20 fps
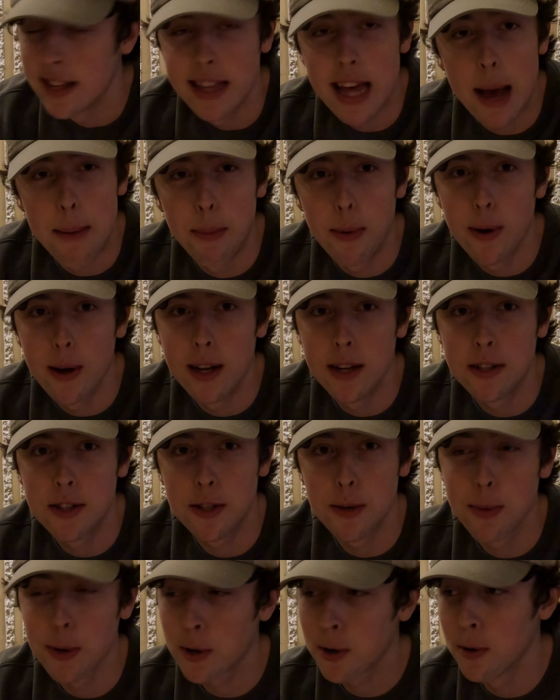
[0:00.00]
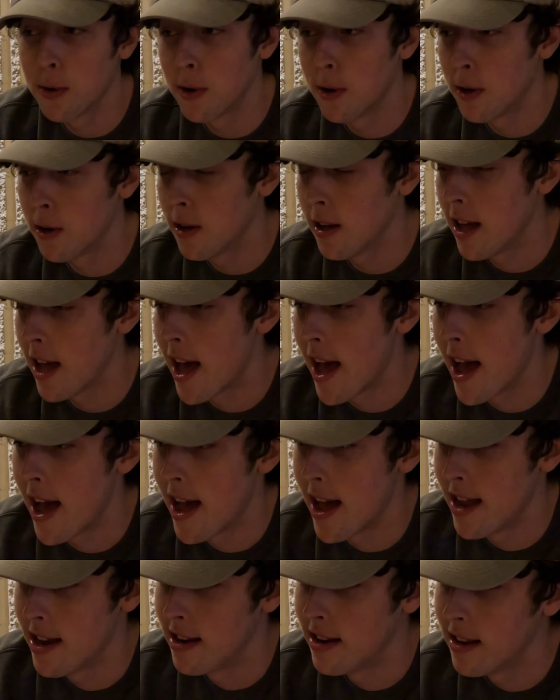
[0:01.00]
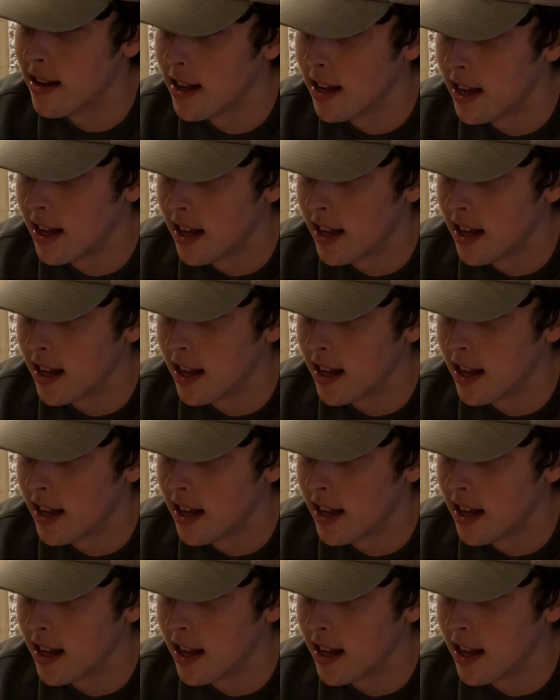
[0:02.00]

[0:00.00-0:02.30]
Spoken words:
That boy is super cool, and